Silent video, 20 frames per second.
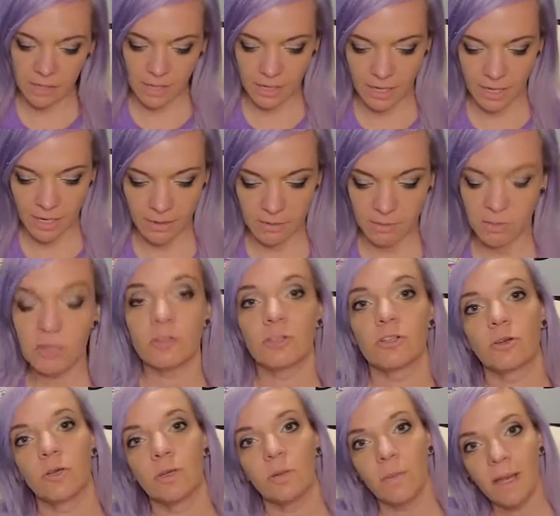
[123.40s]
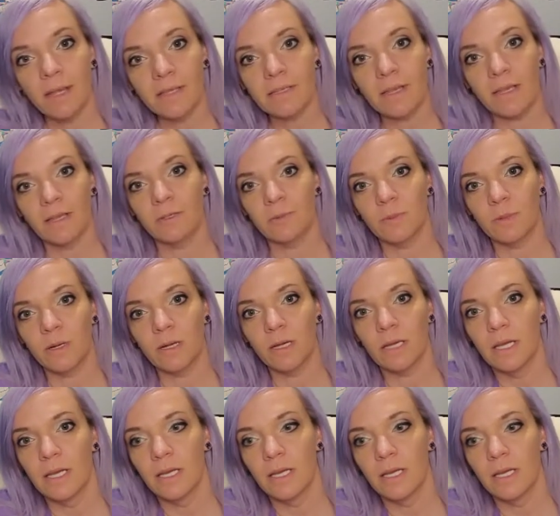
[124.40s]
I'm going to show you my sketchbook,